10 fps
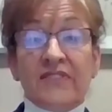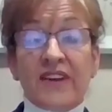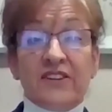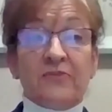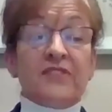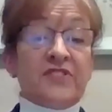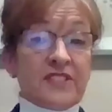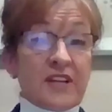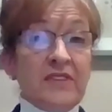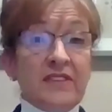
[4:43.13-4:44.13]
items of
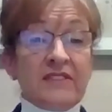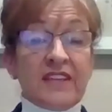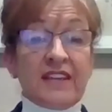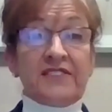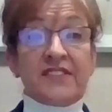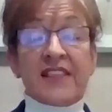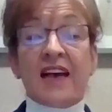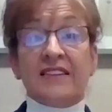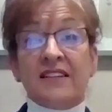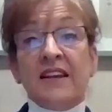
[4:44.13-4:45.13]
some of the things
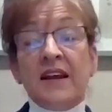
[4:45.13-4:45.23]
that